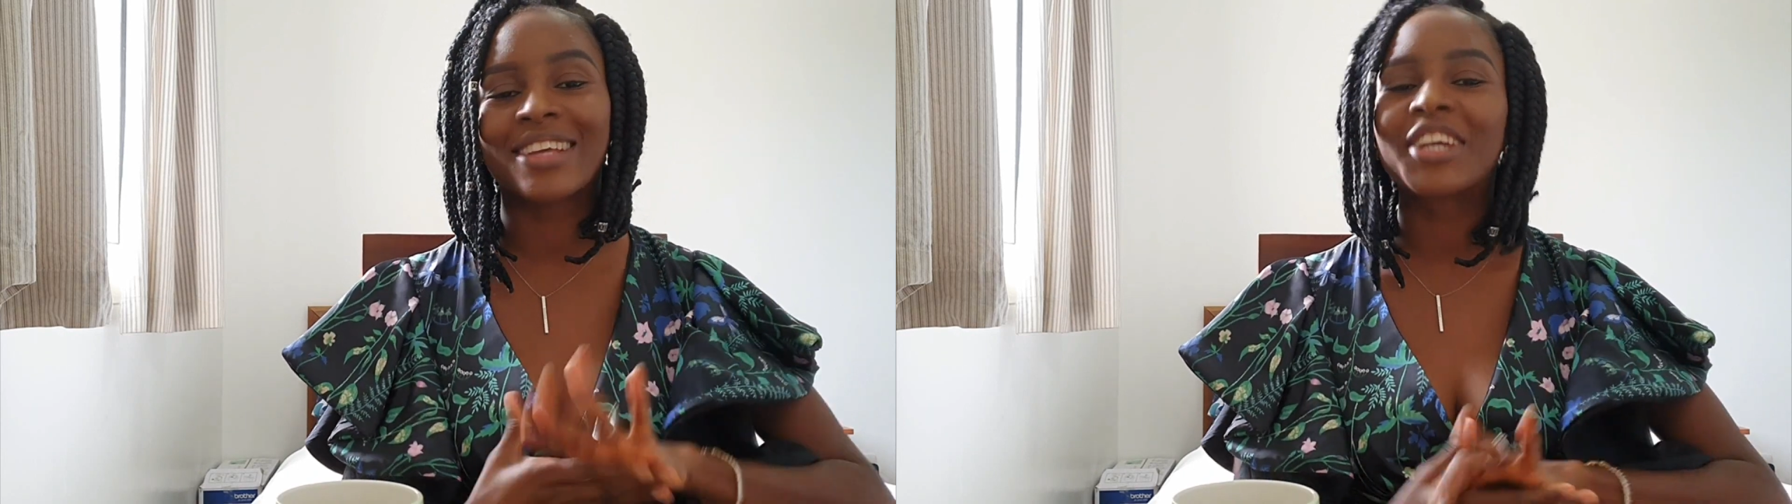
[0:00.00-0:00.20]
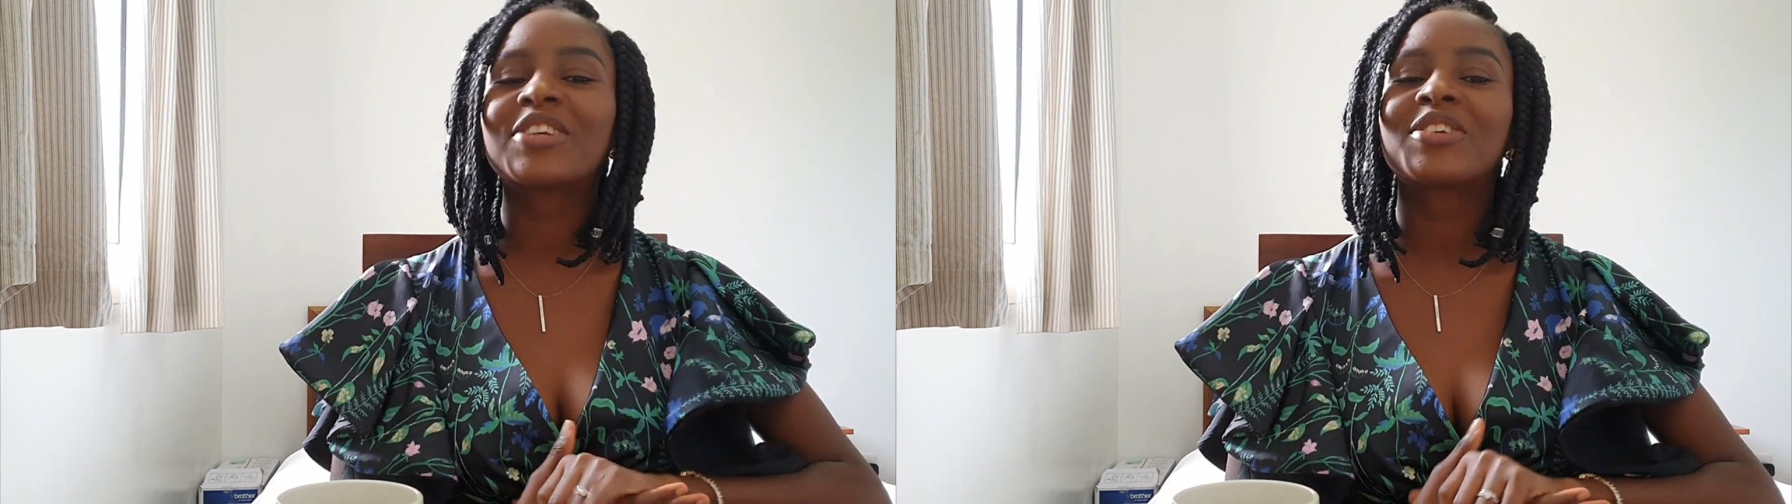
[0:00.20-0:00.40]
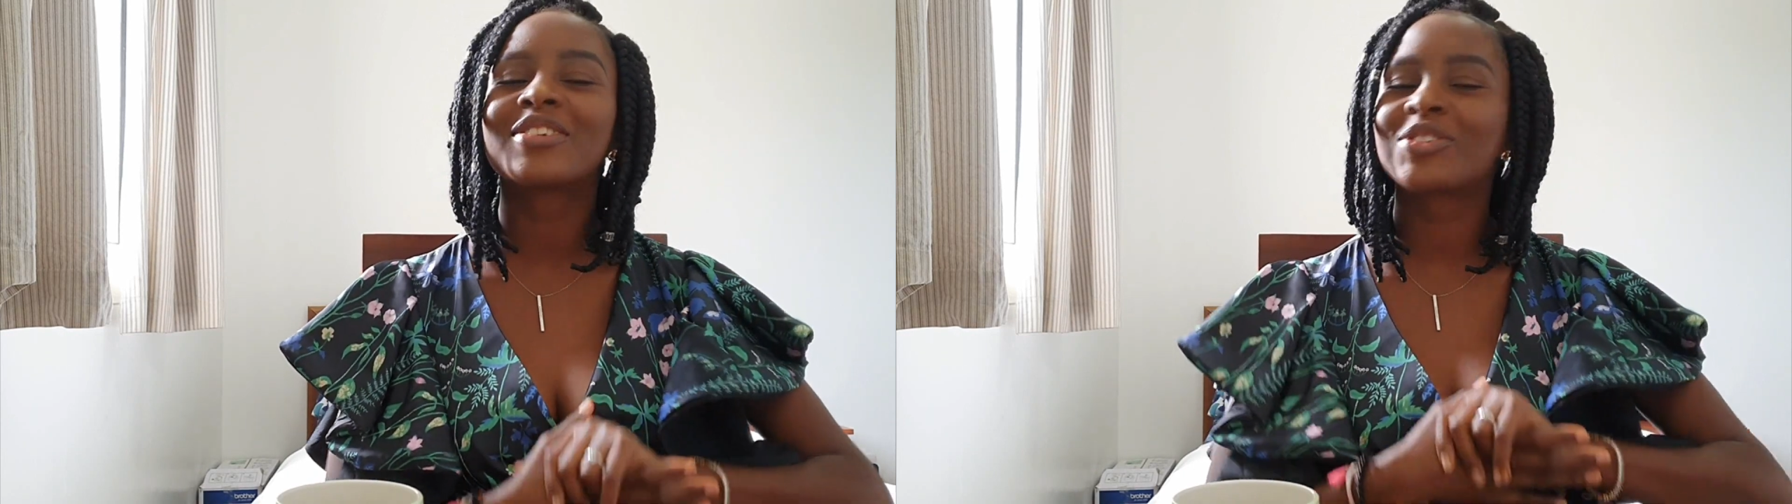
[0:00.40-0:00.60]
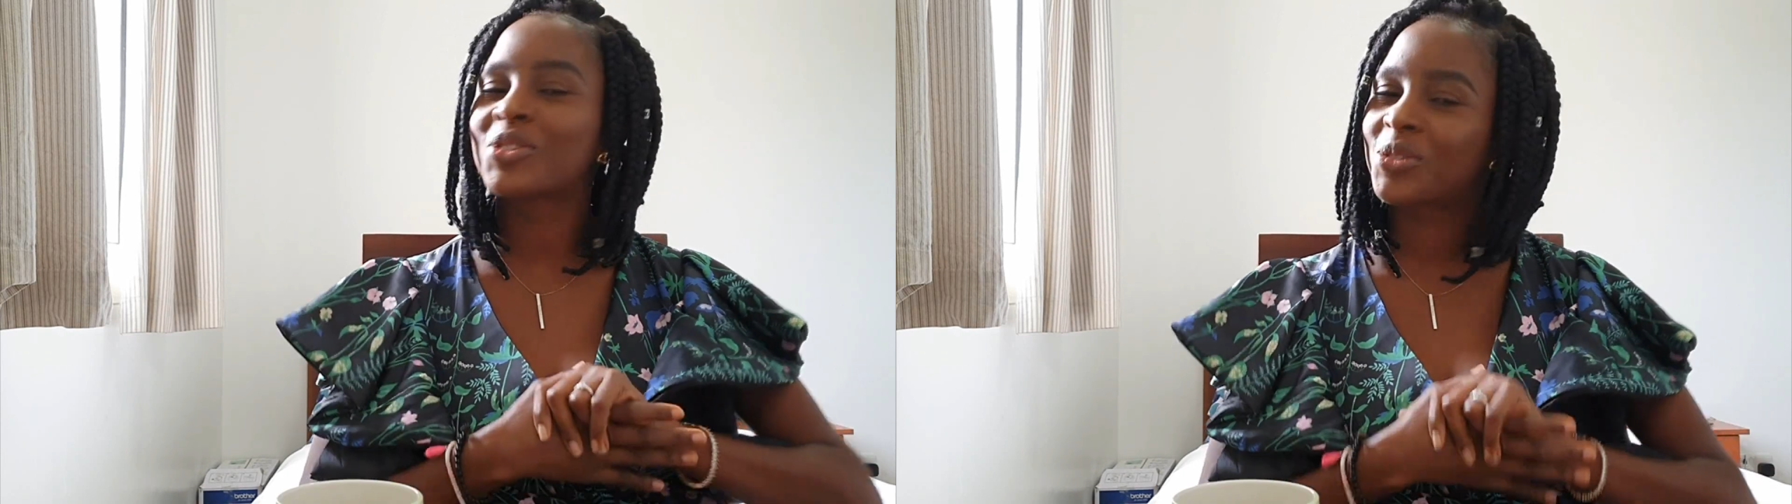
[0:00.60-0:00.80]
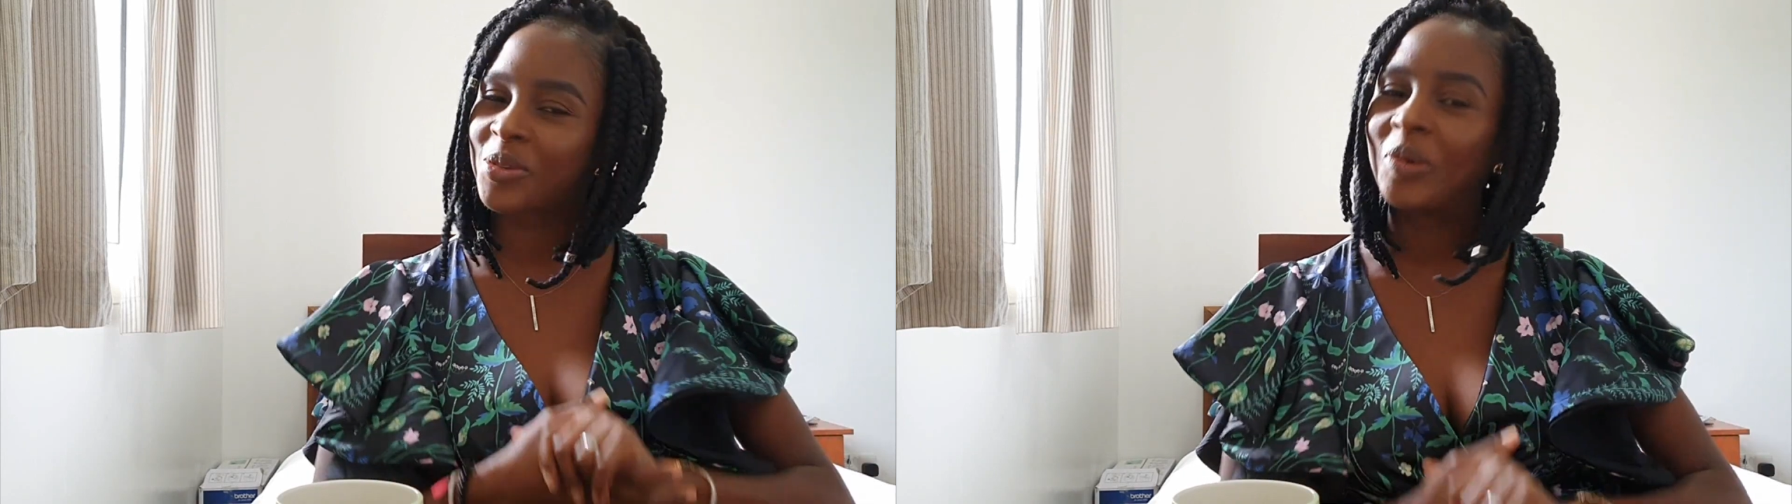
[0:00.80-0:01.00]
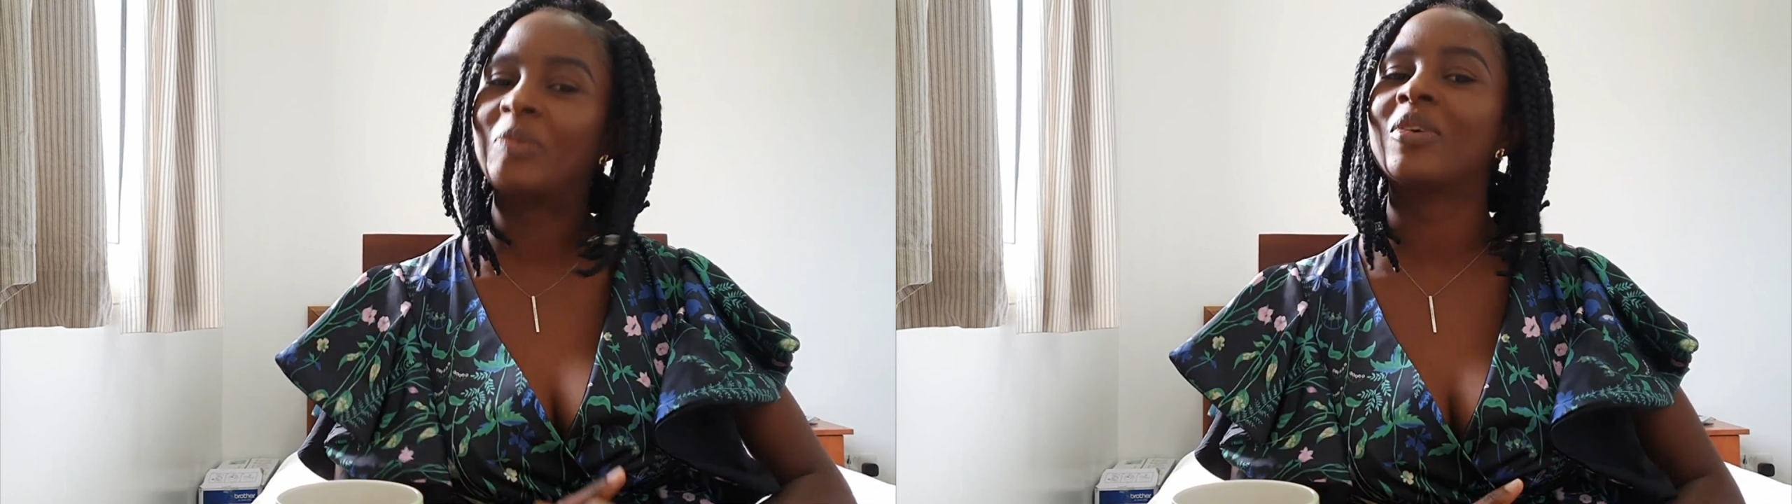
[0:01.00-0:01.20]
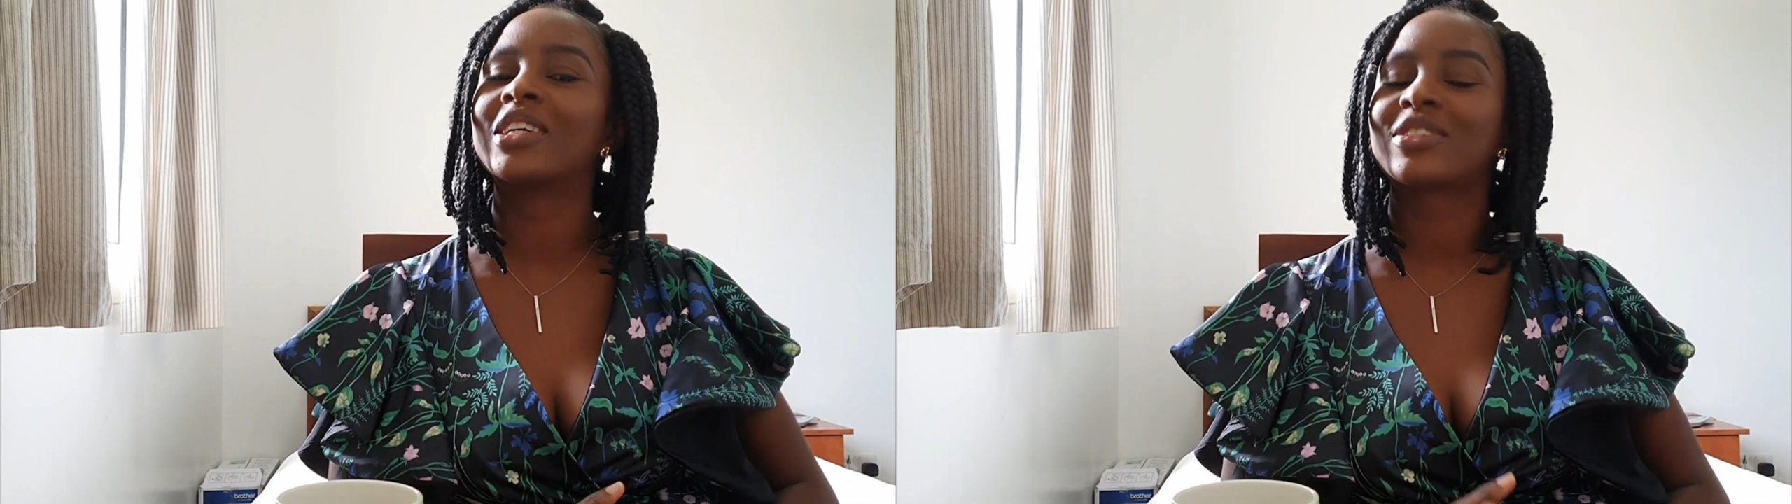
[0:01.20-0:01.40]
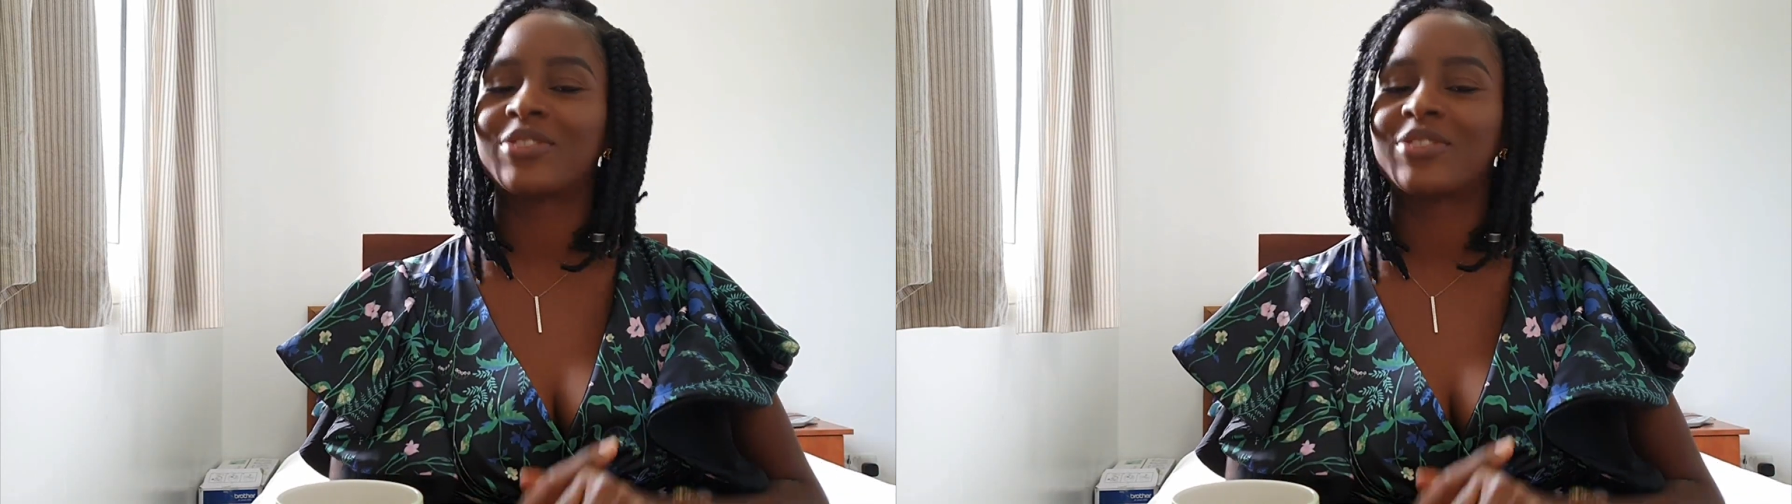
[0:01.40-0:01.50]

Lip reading: thank you so much